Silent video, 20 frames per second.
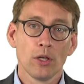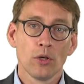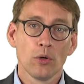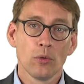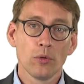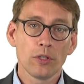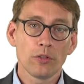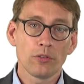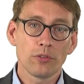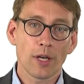
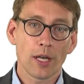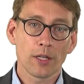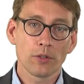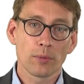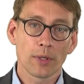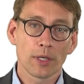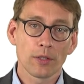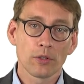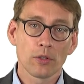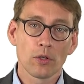Who
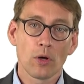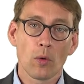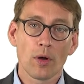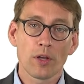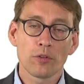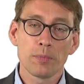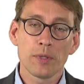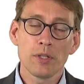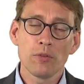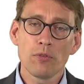decides whether the goal
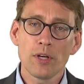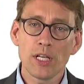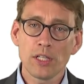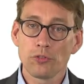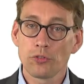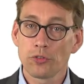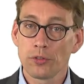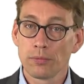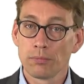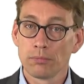has been
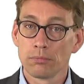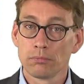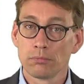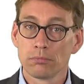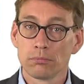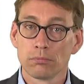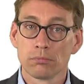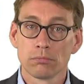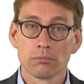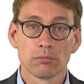reached?
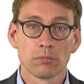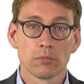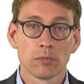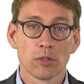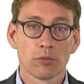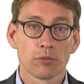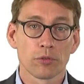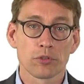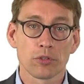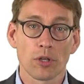
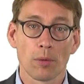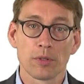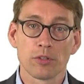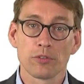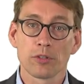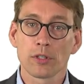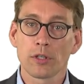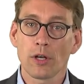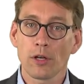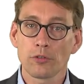For some it's
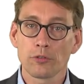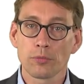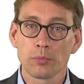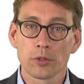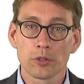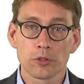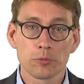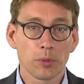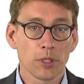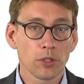their
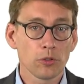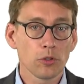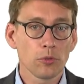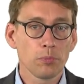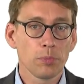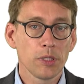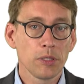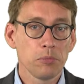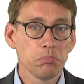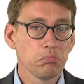customers, but it
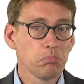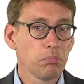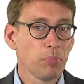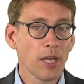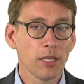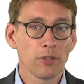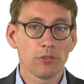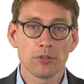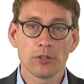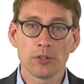could be
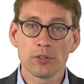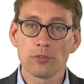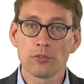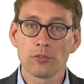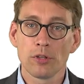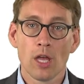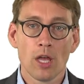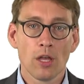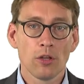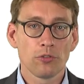
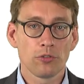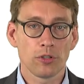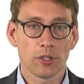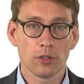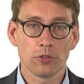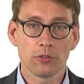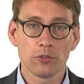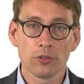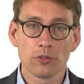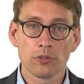patients,
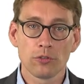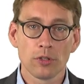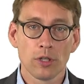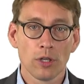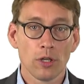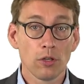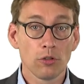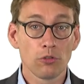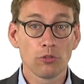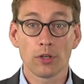citizens,
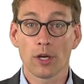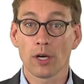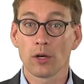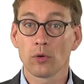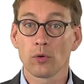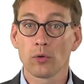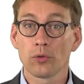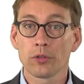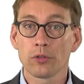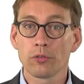
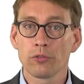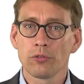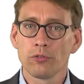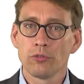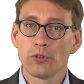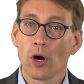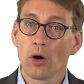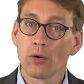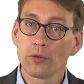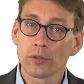shareholders,
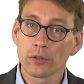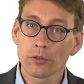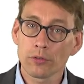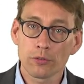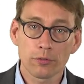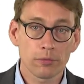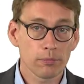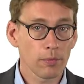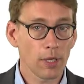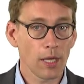
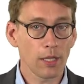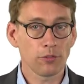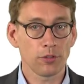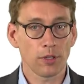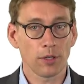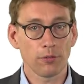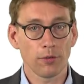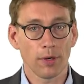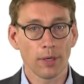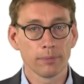donors,
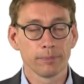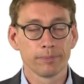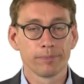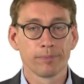etc.